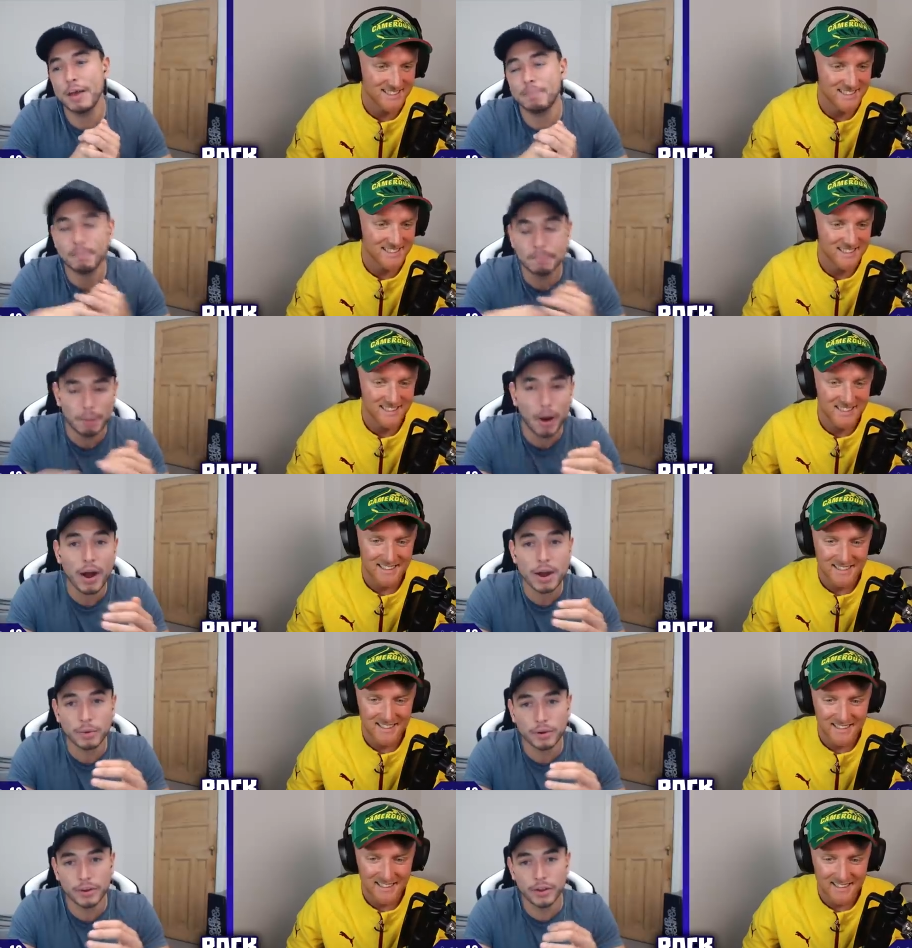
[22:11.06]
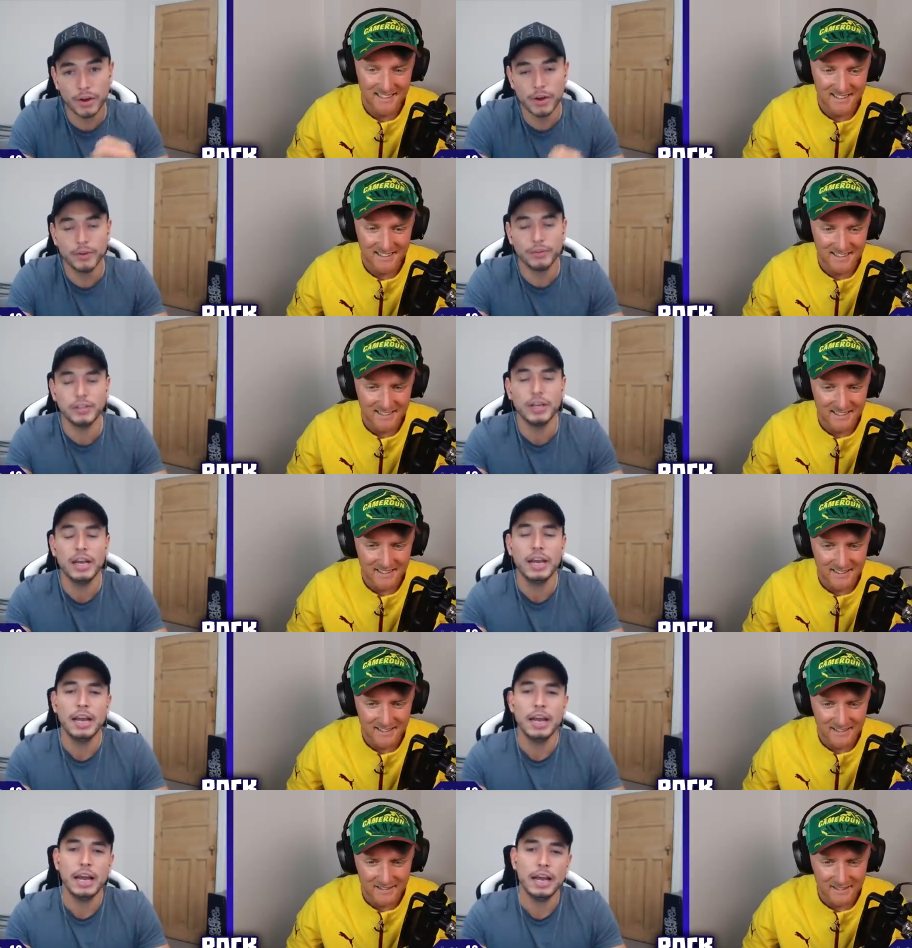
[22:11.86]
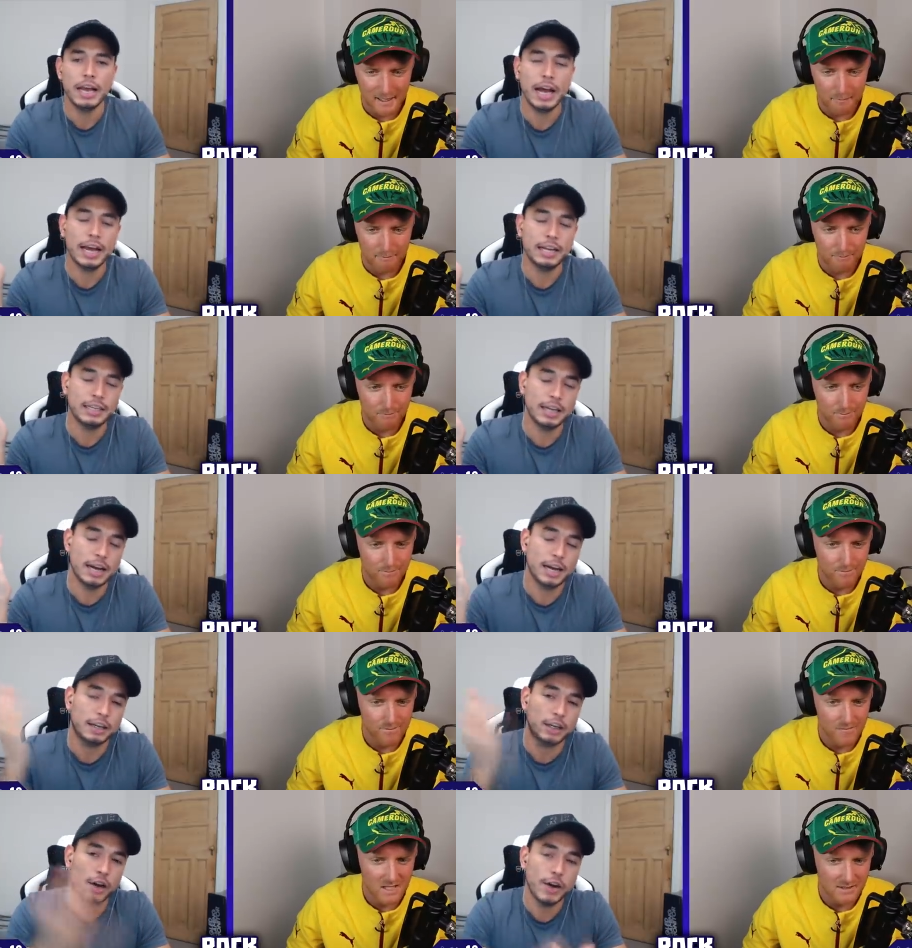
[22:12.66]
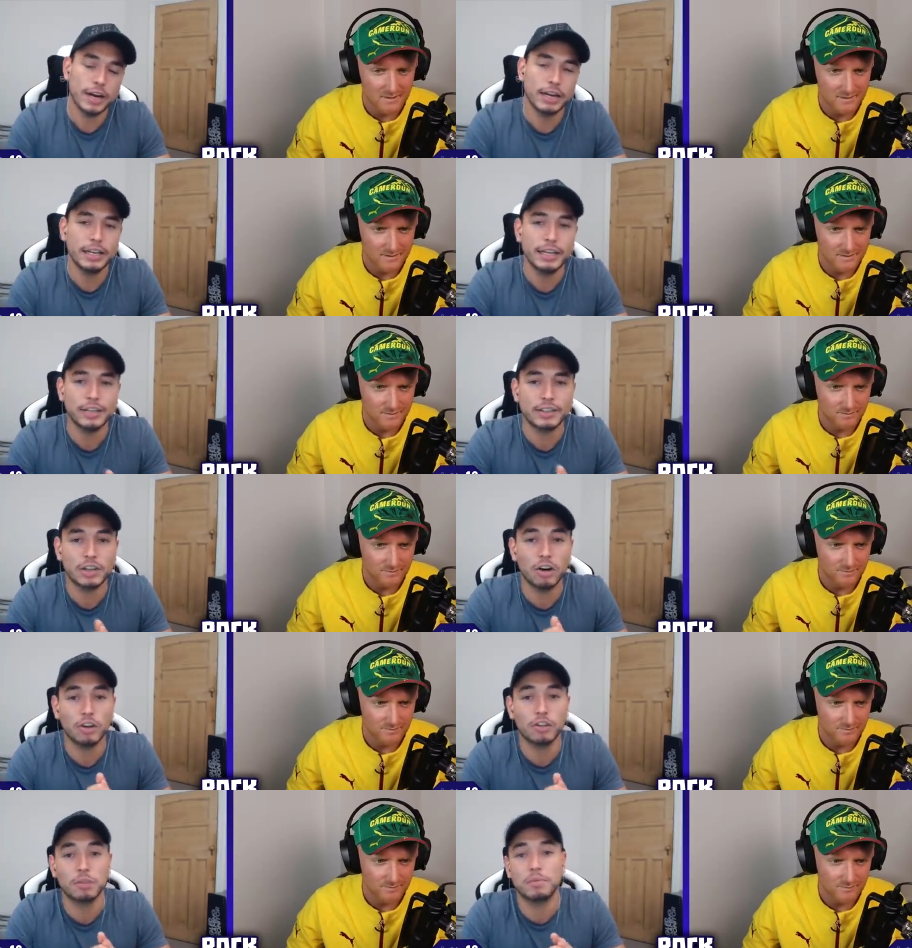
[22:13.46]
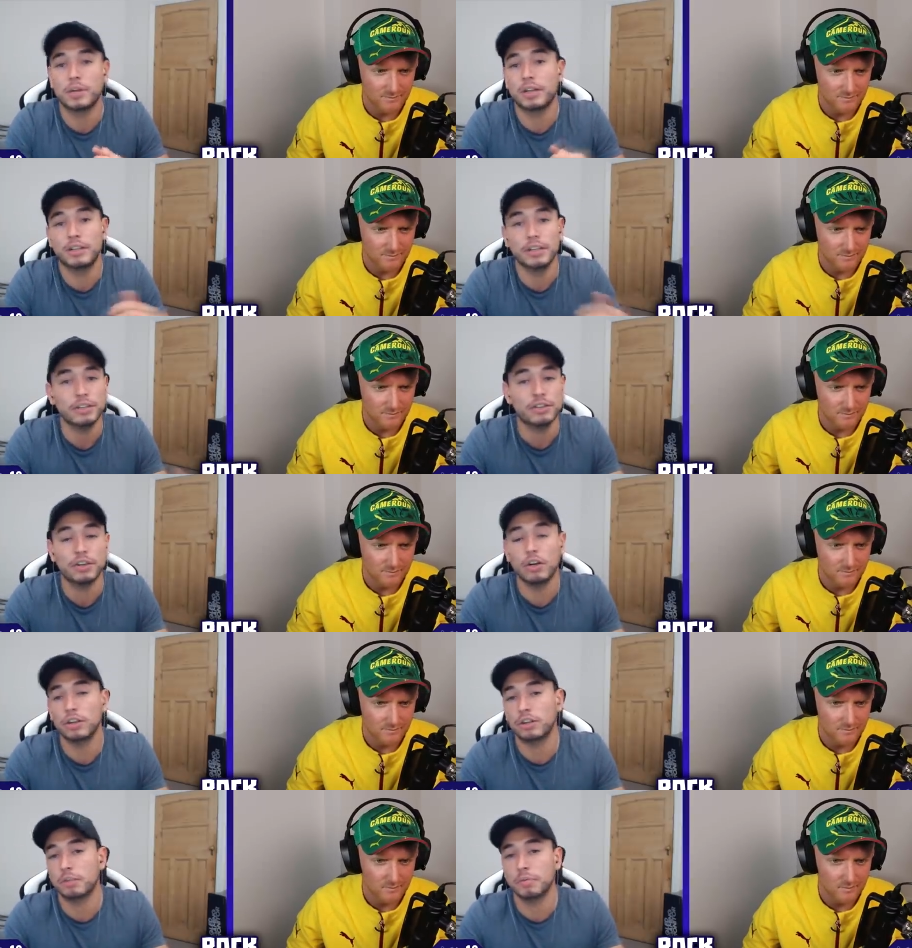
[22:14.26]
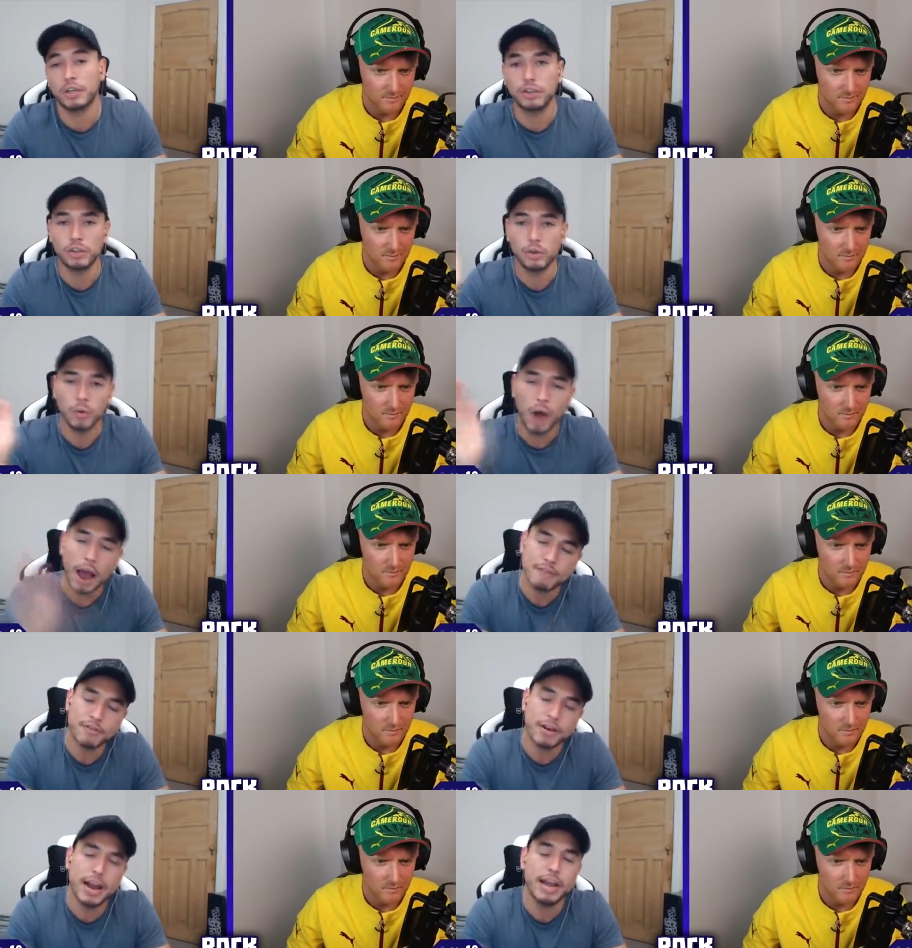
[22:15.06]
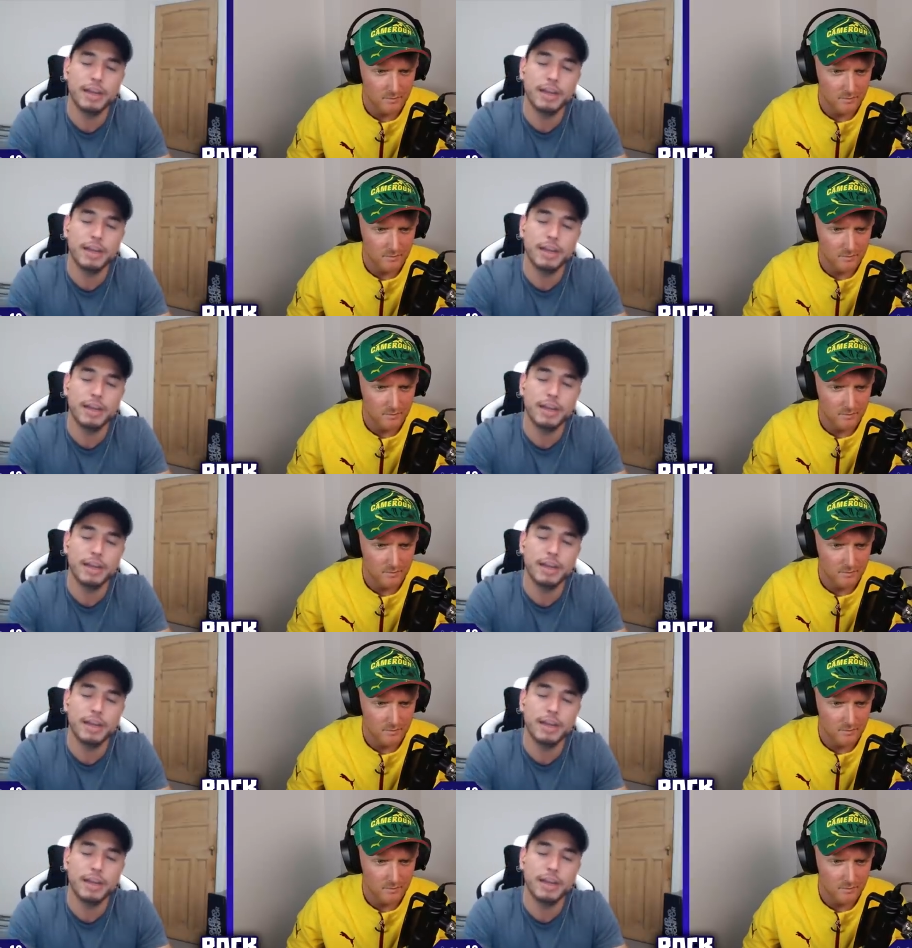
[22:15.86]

Speaker 1: ahead, buy one of those. Yeah. And uh, go ahead and discard them. You can discard them. You can do whatever it